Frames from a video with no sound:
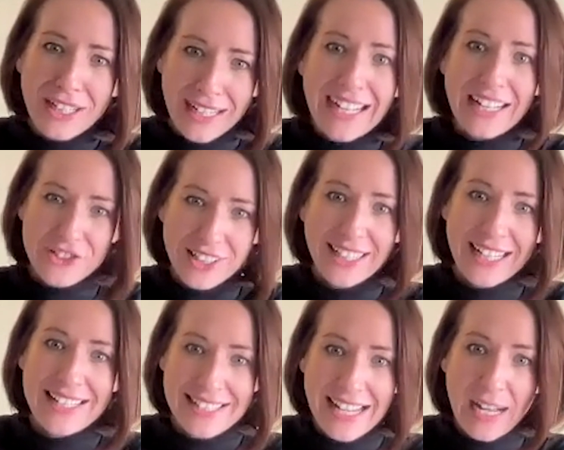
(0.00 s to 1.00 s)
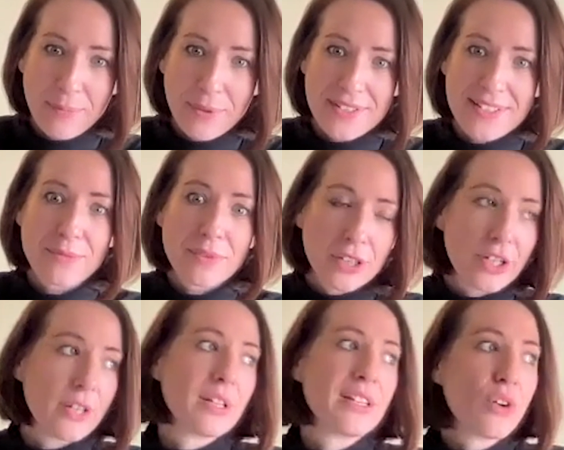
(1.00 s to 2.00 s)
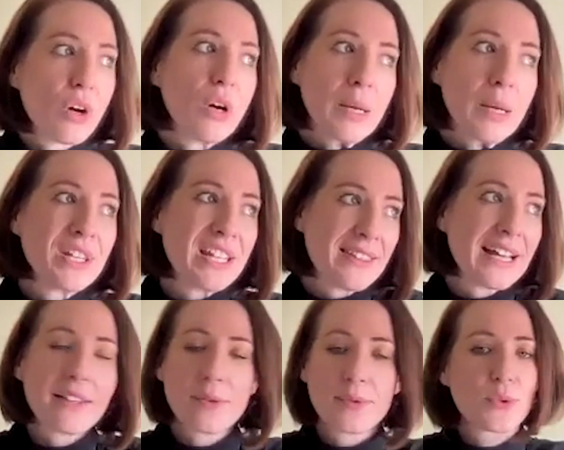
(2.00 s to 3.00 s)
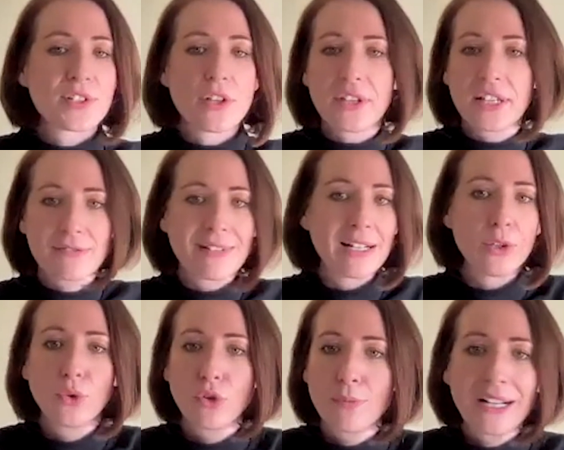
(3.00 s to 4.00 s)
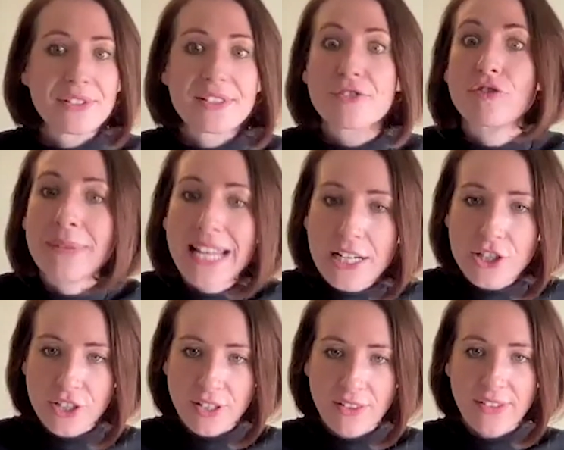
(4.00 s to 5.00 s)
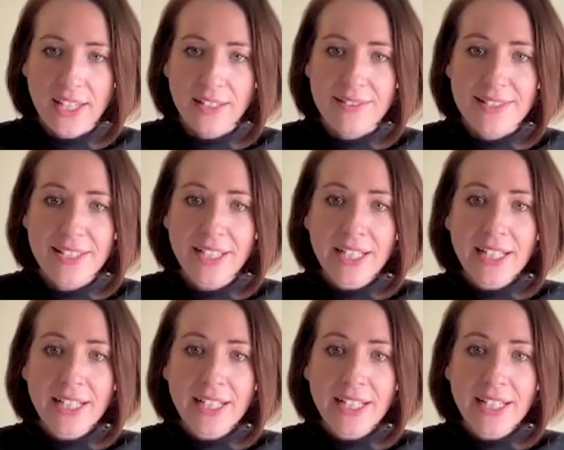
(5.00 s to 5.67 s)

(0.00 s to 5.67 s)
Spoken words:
Actually, as it happens, and you know, and within that there was also things around law about discrimination and things.